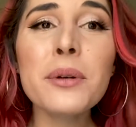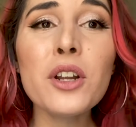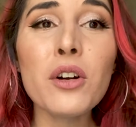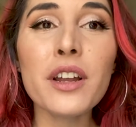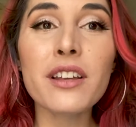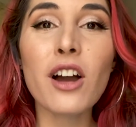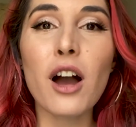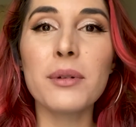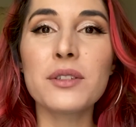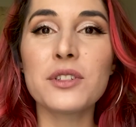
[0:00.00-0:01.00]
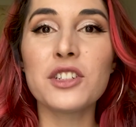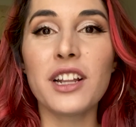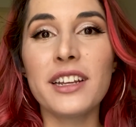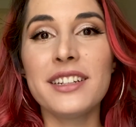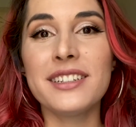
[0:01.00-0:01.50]
me know in the comments what you'd
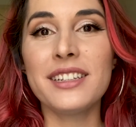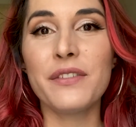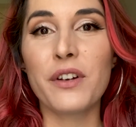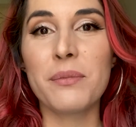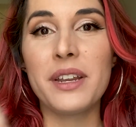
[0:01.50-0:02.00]
like to see from me